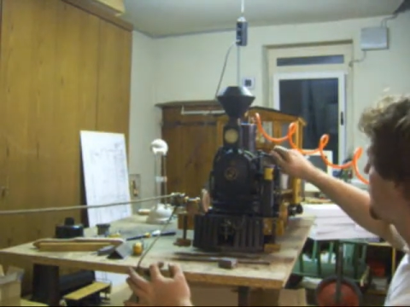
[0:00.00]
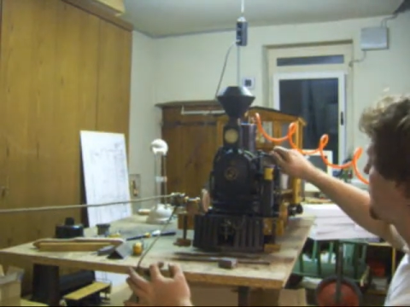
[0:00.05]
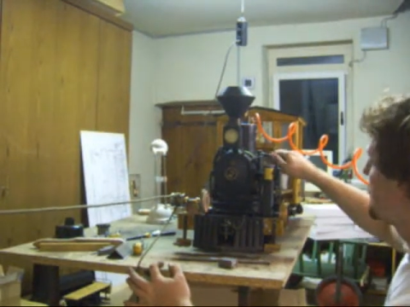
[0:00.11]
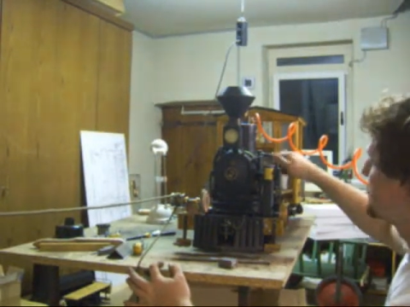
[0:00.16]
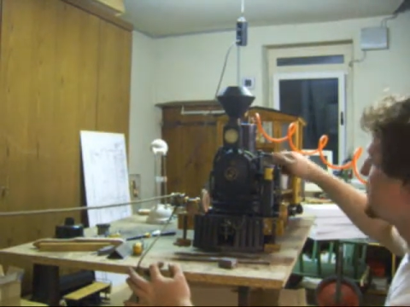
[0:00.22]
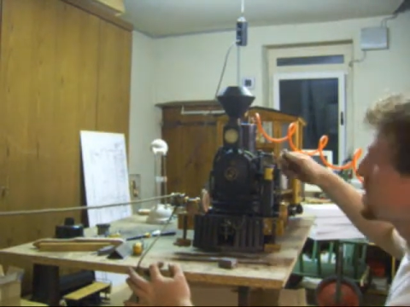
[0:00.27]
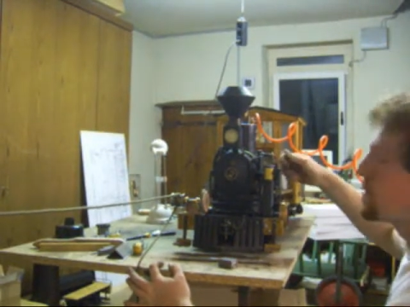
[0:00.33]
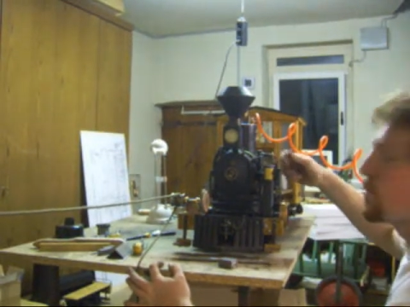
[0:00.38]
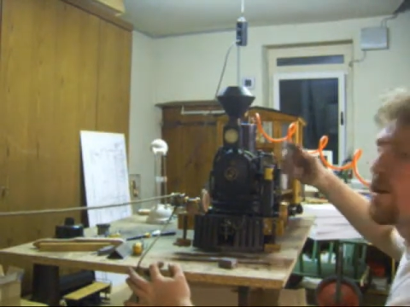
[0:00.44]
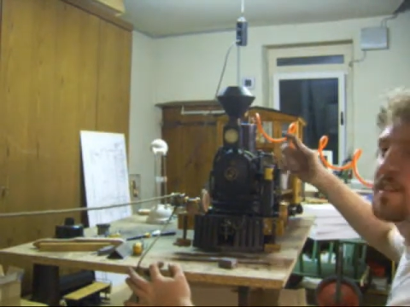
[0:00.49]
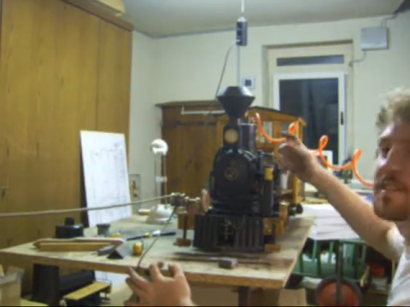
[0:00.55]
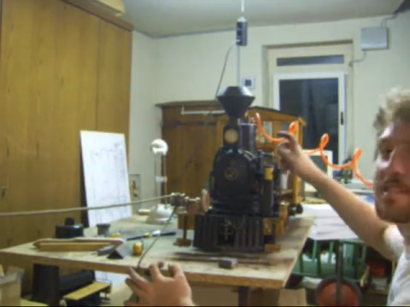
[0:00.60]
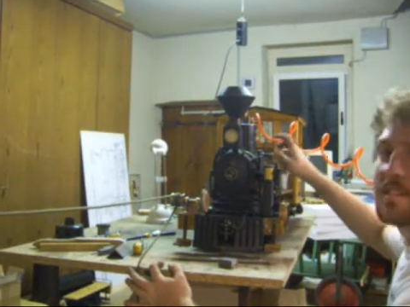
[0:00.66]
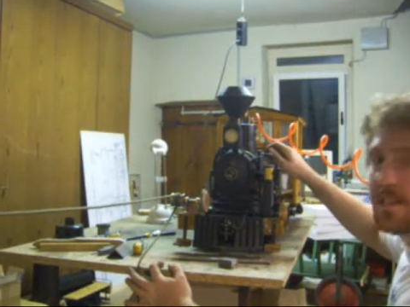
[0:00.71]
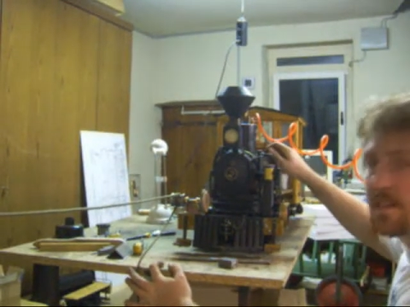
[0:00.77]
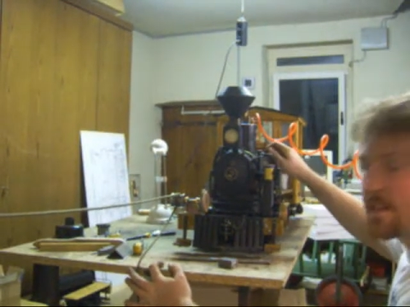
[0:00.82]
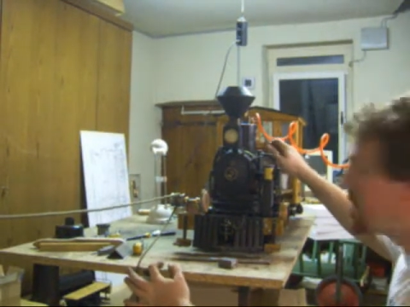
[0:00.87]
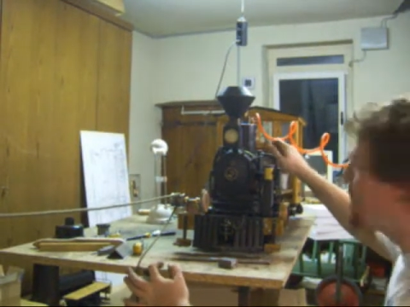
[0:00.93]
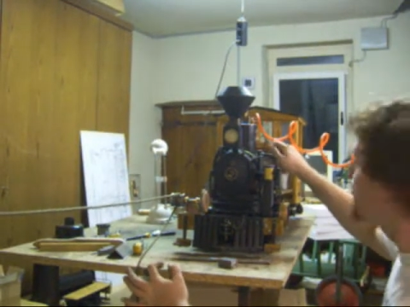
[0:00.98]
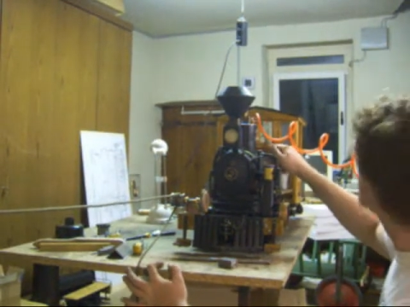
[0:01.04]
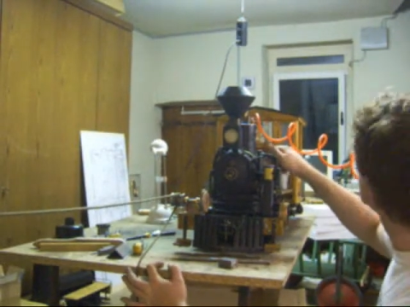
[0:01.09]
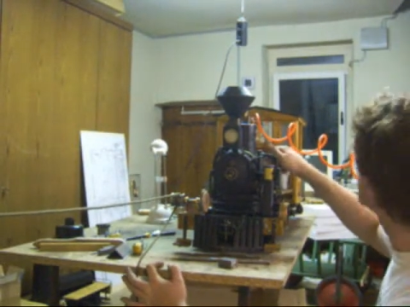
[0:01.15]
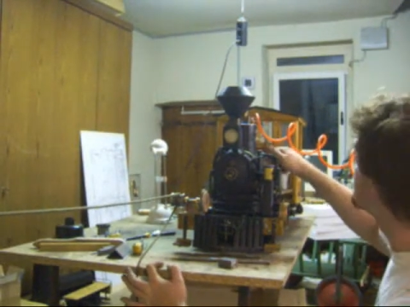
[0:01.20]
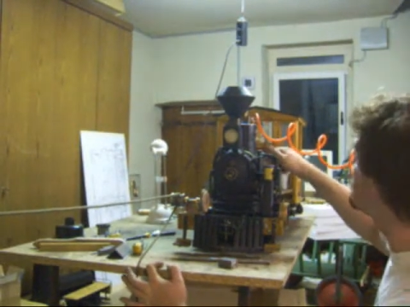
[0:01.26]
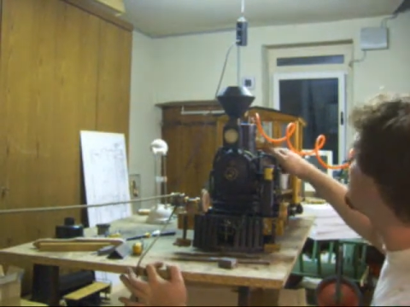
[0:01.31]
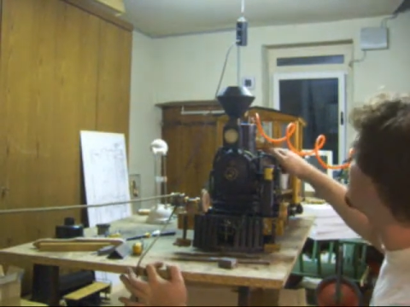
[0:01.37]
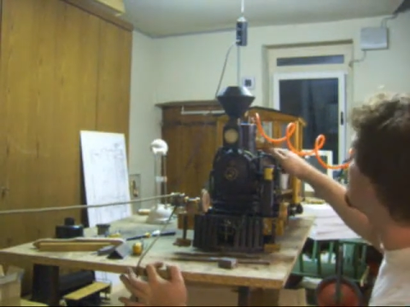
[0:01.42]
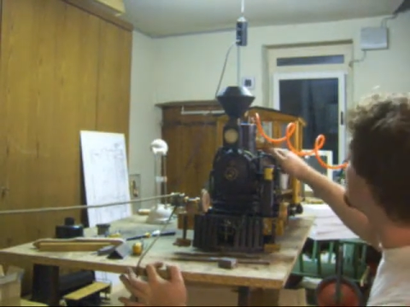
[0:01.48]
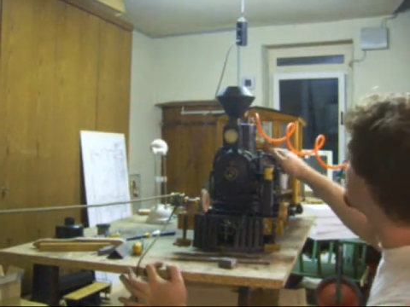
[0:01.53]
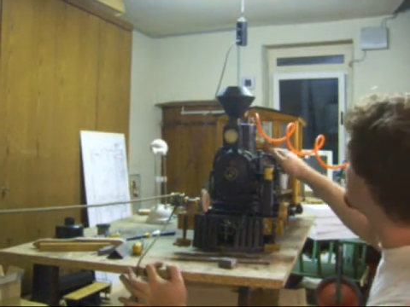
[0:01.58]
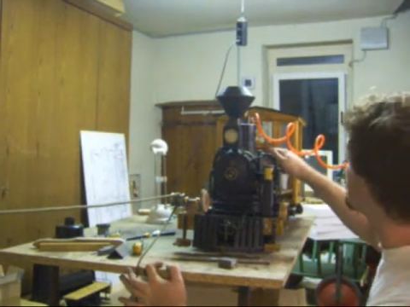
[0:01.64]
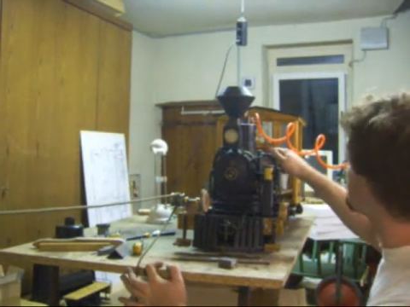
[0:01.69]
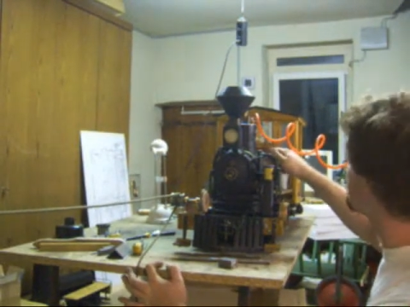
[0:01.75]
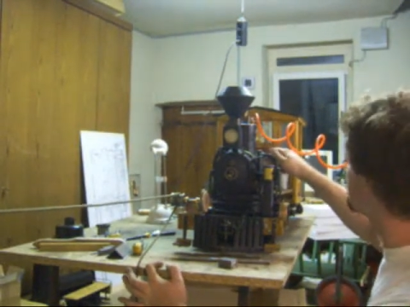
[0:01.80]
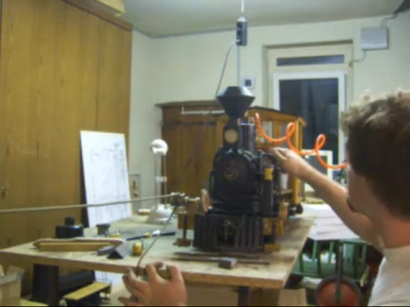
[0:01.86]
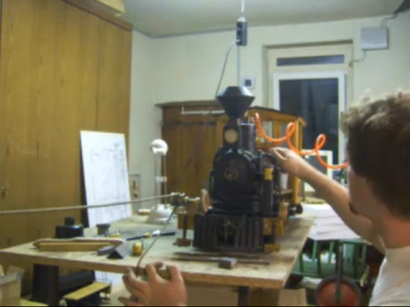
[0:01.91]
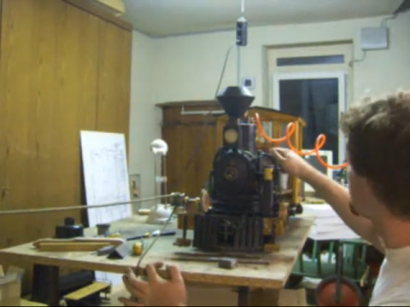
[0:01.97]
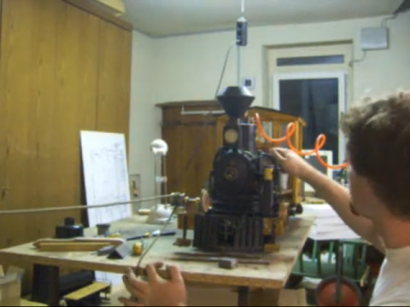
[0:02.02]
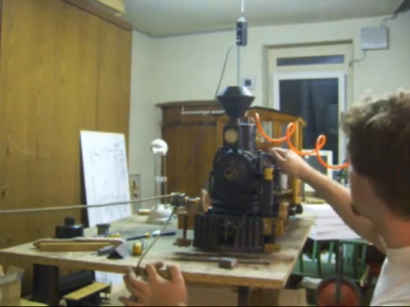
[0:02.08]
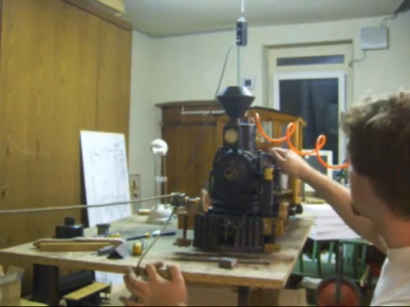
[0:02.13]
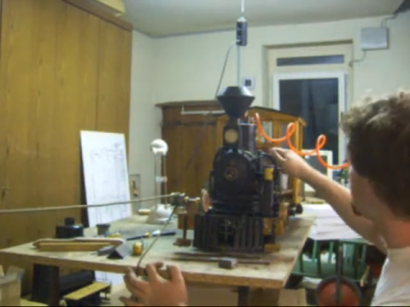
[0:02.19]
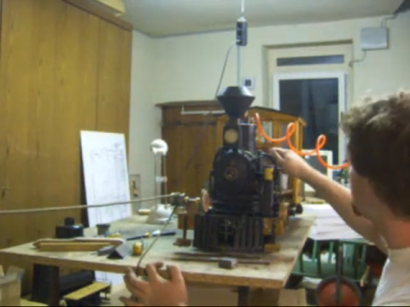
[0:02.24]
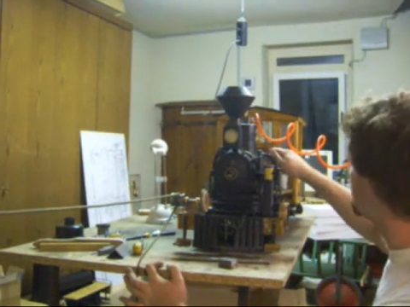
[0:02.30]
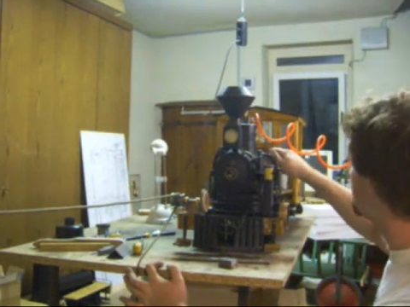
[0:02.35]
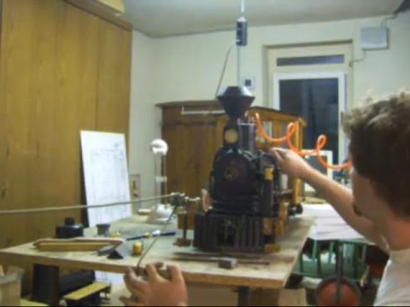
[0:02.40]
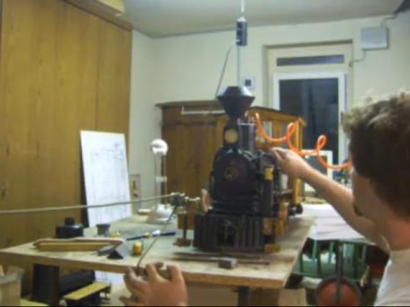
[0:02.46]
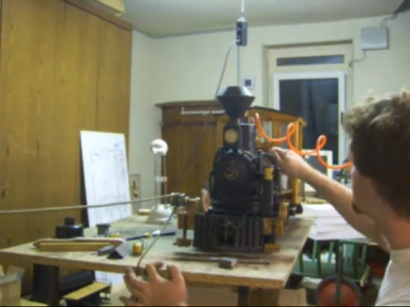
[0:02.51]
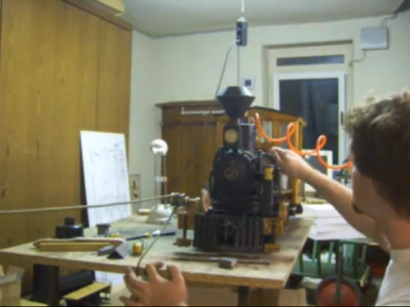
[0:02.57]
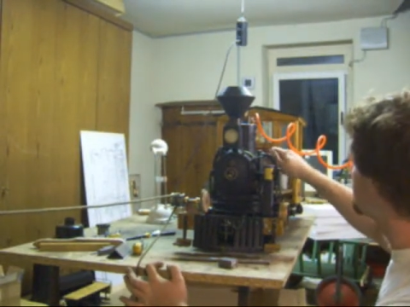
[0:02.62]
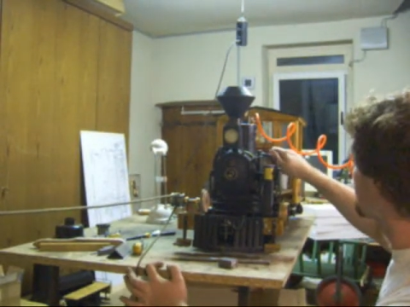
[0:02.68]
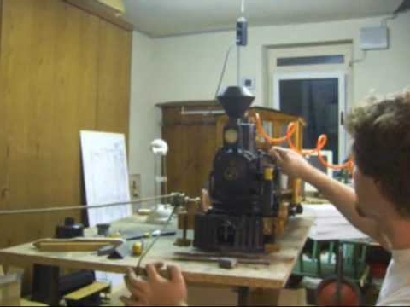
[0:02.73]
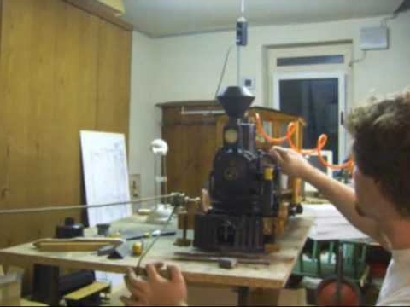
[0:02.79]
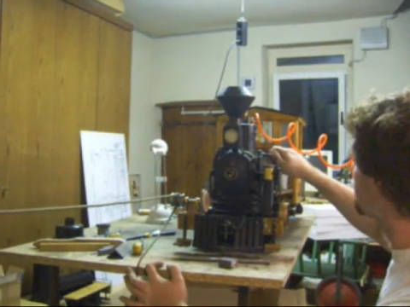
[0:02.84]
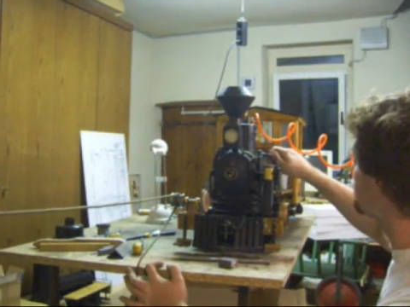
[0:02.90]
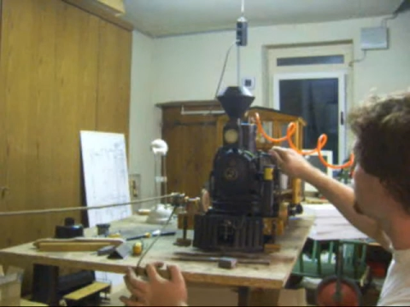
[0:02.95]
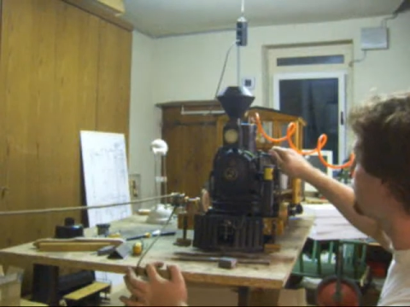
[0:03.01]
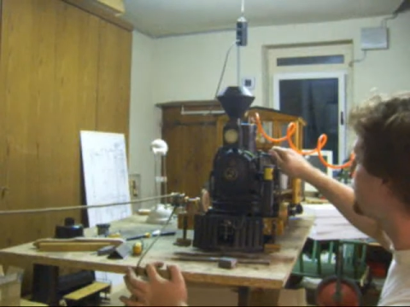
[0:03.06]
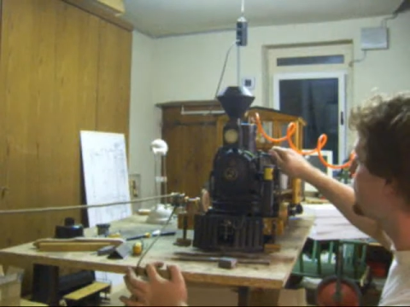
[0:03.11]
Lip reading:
Nobody's mouth can be seen.